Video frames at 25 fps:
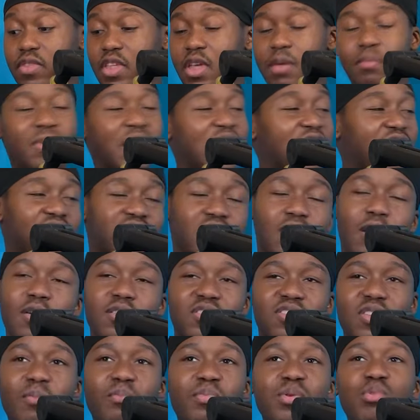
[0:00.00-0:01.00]
because uh,
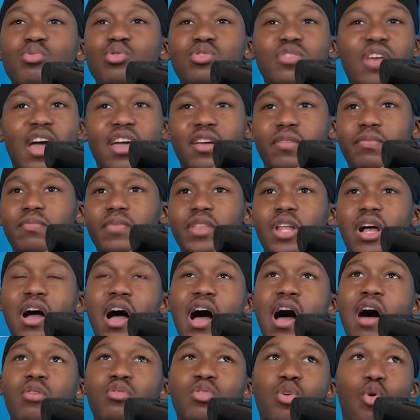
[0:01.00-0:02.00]
some people's like
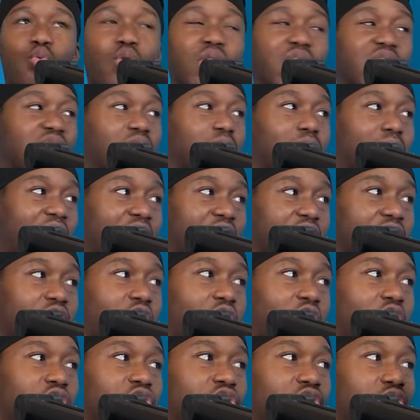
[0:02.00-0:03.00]
I don't know one of the
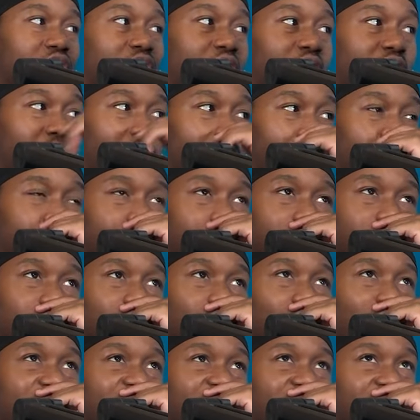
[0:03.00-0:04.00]
bodyguards. Um, yeah,
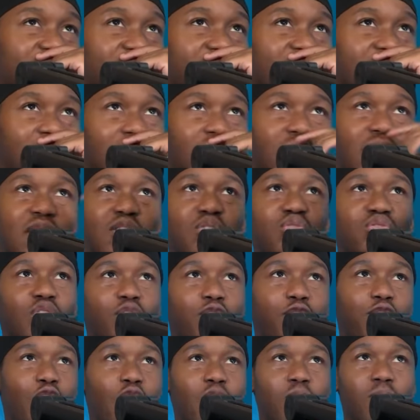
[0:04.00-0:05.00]
what's his name? He was a
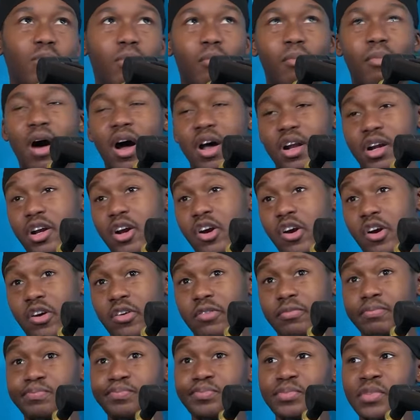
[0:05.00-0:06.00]
former bodyguard.
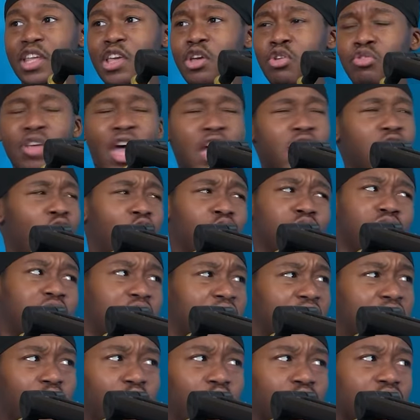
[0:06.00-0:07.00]
He was like, "Yo,
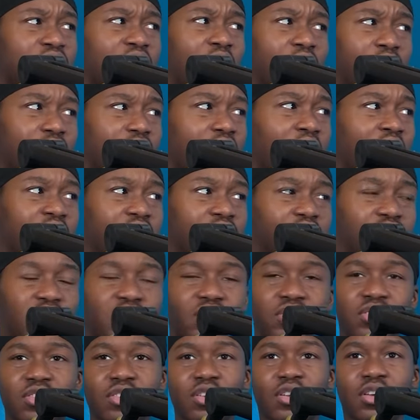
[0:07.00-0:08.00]
Diddy was never like
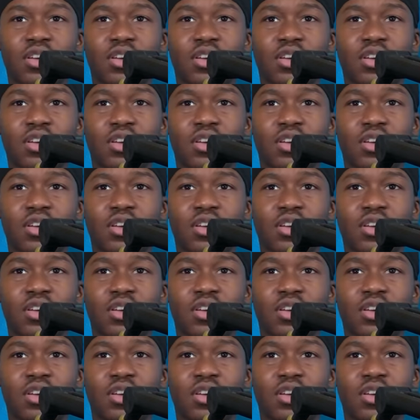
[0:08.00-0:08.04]
this."